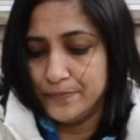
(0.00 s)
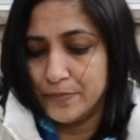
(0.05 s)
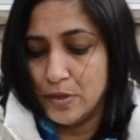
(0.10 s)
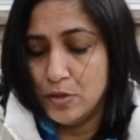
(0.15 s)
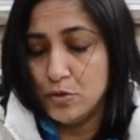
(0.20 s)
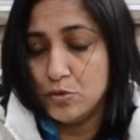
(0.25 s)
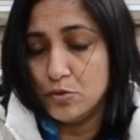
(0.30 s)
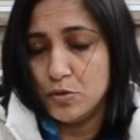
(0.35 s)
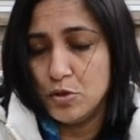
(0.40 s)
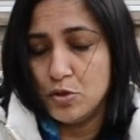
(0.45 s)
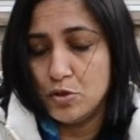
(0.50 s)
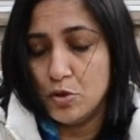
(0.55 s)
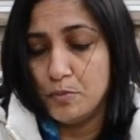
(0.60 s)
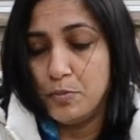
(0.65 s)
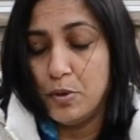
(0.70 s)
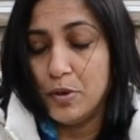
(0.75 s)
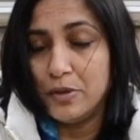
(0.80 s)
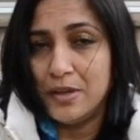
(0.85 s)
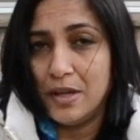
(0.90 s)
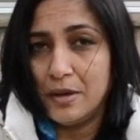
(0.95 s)
you
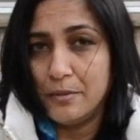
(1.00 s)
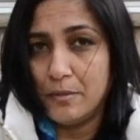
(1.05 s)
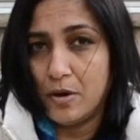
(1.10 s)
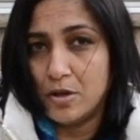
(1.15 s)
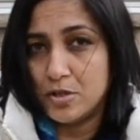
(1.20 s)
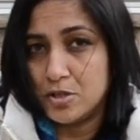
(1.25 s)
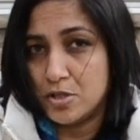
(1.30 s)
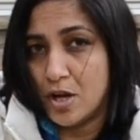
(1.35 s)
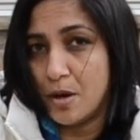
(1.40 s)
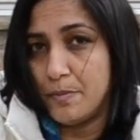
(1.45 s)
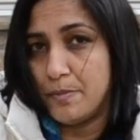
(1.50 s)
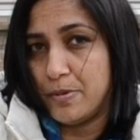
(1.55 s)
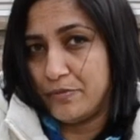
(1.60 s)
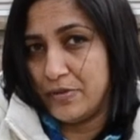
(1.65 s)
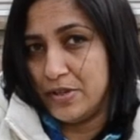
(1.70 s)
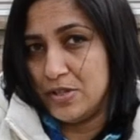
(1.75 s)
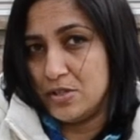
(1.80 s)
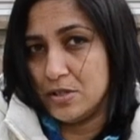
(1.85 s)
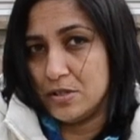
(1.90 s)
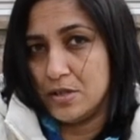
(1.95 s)
don't put them on top of
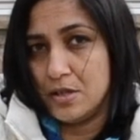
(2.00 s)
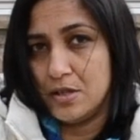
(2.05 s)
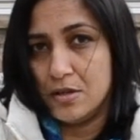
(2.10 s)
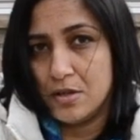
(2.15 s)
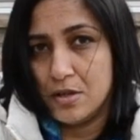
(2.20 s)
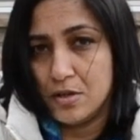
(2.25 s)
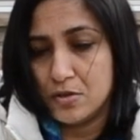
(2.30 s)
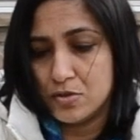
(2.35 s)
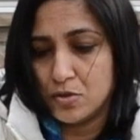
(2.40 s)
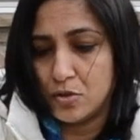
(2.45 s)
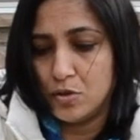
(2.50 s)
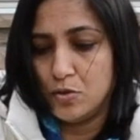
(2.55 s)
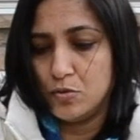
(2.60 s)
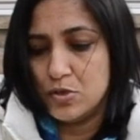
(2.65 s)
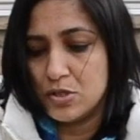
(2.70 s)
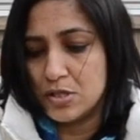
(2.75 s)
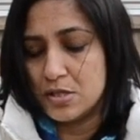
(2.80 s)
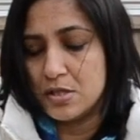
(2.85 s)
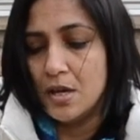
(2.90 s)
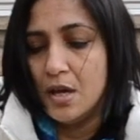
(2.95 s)
each other, so you
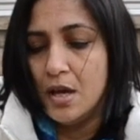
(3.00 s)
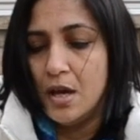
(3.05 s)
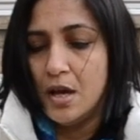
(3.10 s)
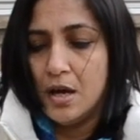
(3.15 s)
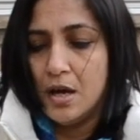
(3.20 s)
just